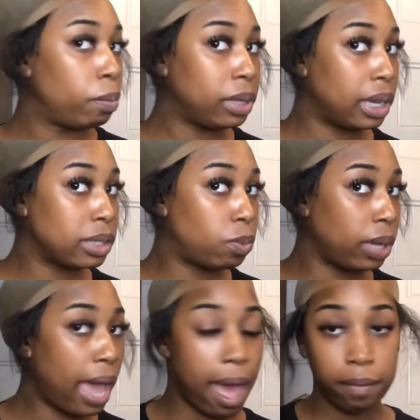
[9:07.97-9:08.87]
because
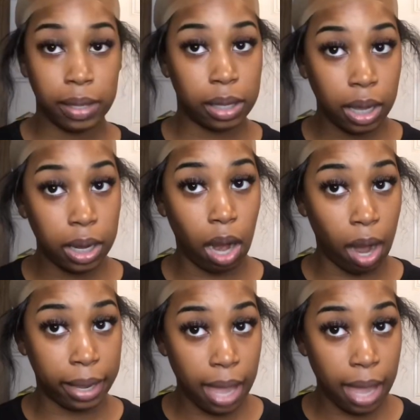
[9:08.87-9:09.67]
we haven't cut our